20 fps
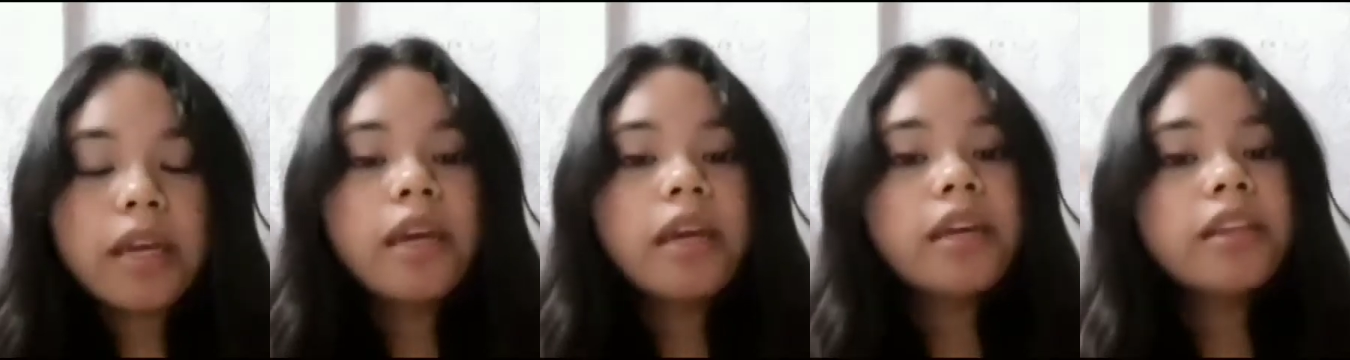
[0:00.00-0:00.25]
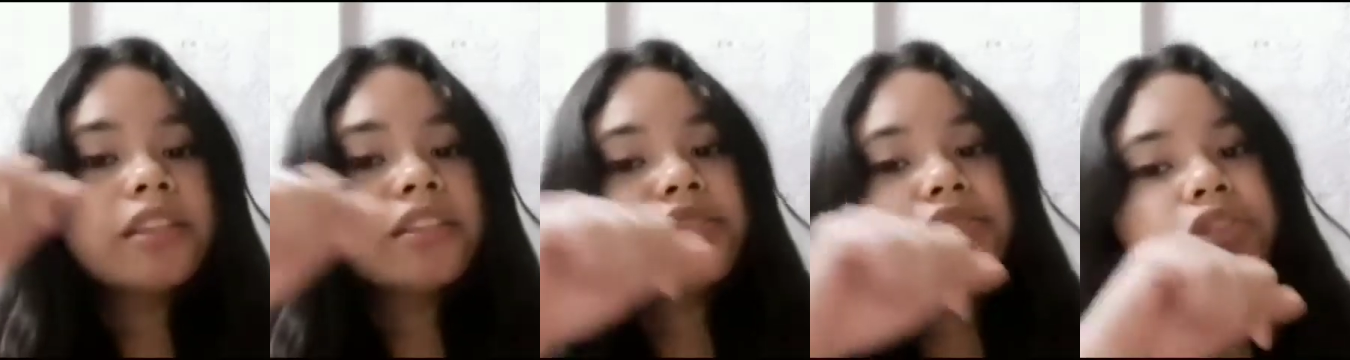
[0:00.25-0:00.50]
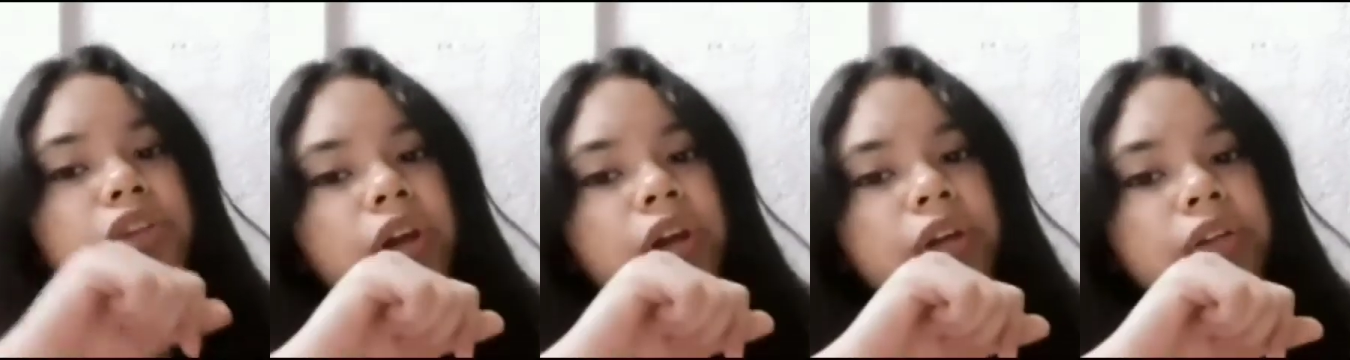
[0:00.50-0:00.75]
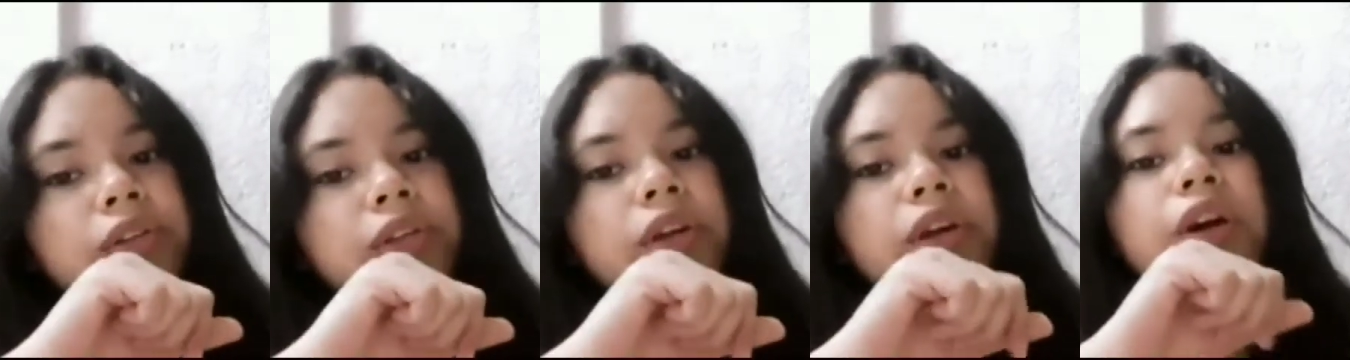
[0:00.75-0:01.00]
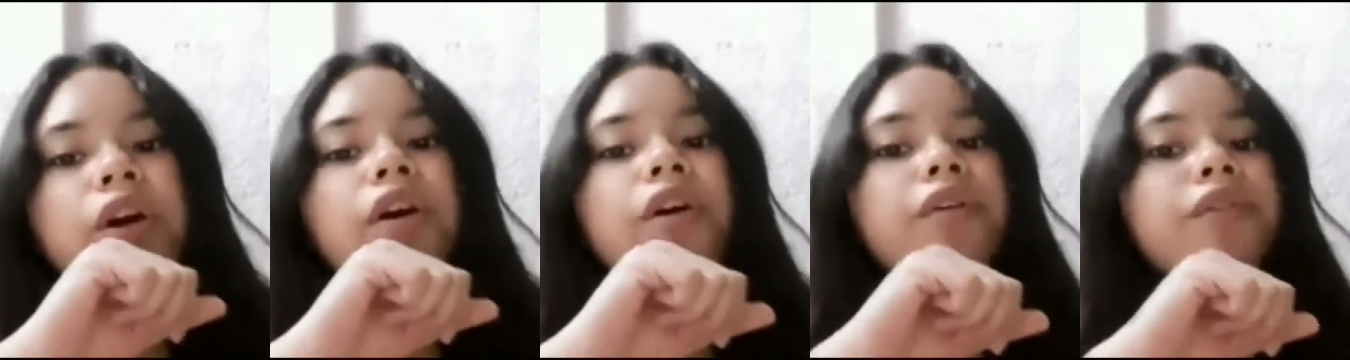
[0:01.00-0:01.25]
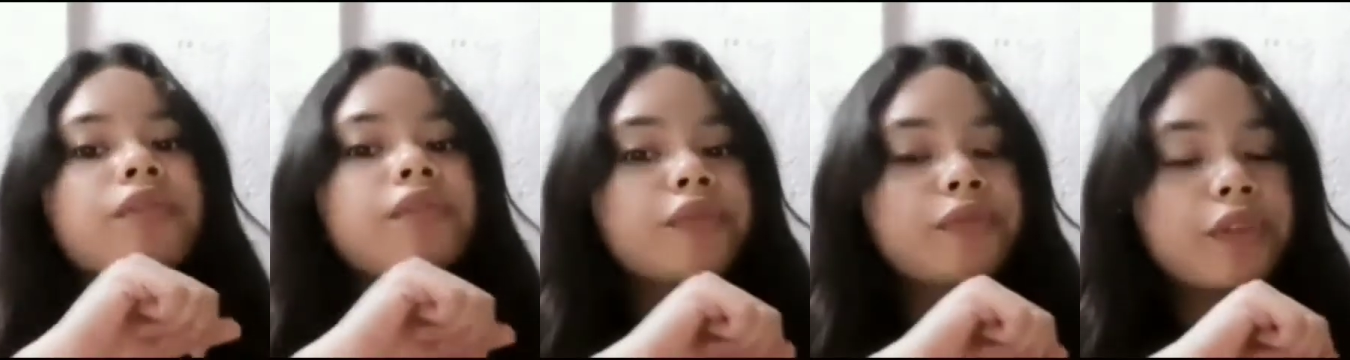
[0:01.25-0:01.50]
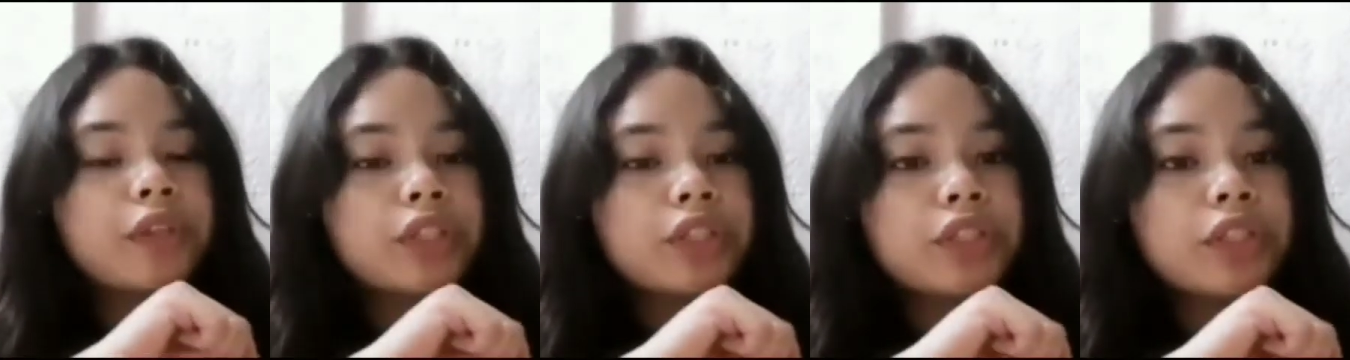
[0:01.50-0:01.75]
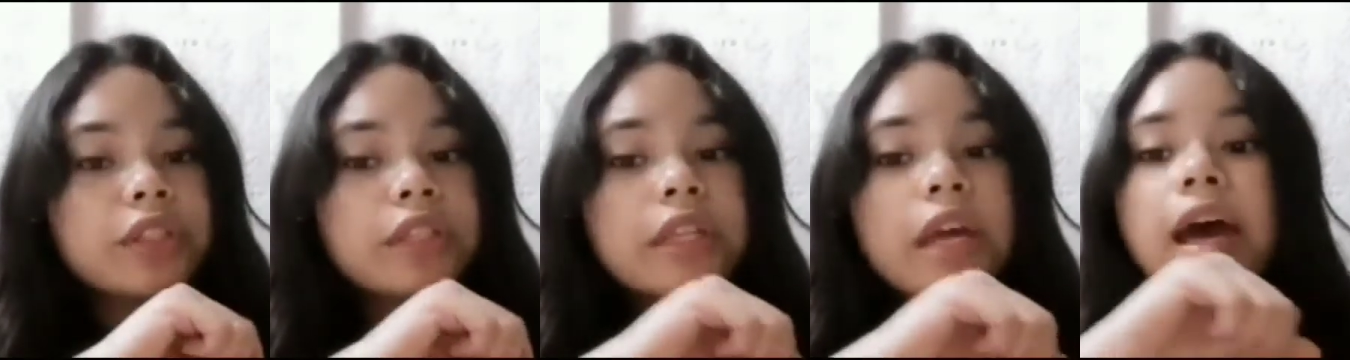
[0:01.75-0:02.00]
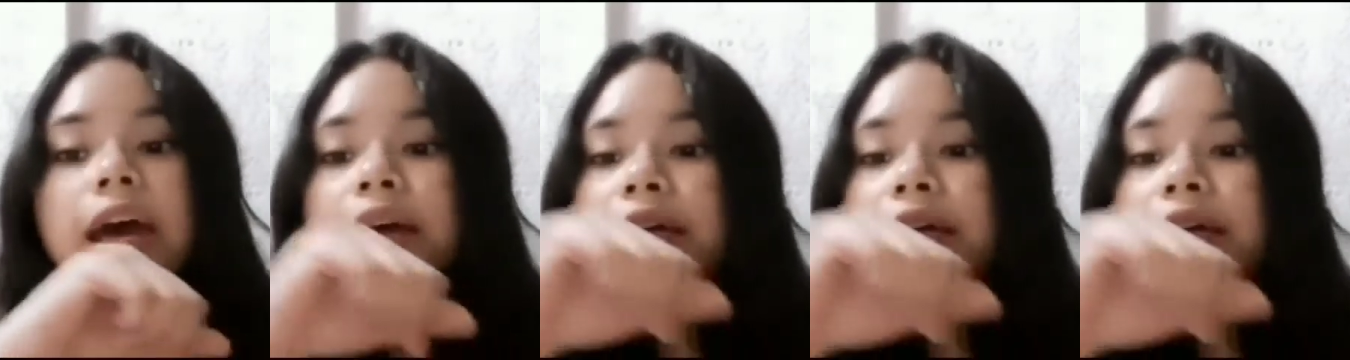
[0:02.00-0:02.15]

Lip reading: Is a genre of fiction